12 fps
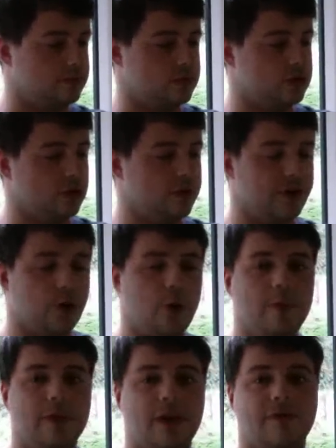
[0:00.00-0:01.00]
sort of
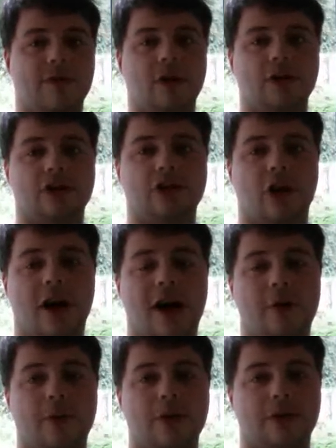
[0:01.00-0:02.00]
equipment I've got to start
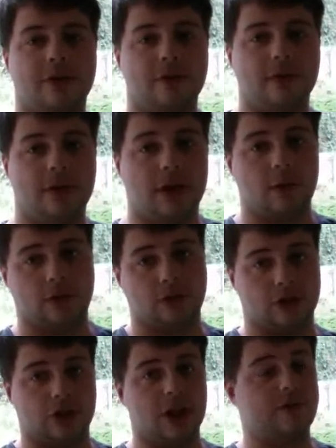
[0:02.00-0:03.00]
out with, you know,
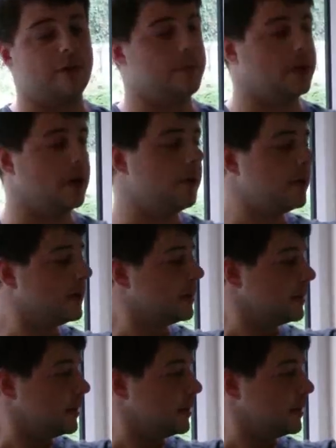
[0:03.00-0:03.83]
just leave them below.